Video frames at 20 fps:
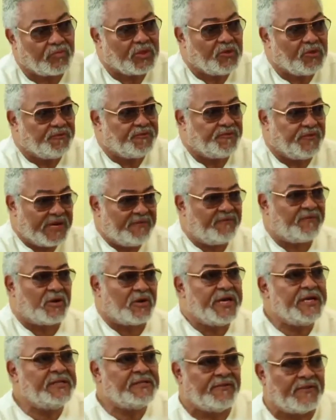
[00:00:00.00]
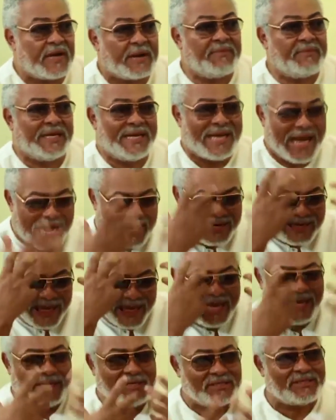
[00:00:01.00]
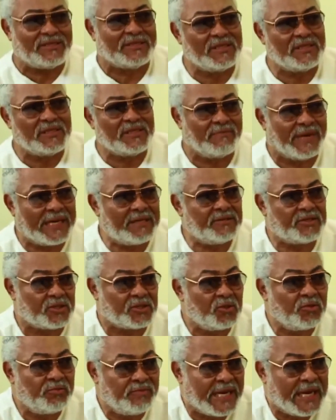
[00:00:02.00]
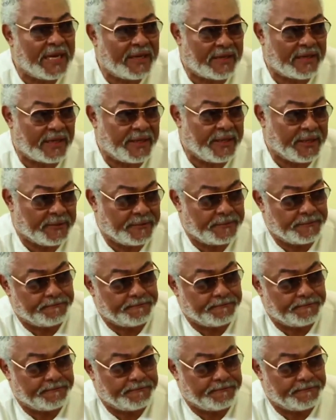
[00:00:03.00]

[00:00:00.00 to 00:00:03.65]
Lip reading: to fend for his family had aged this man so badly.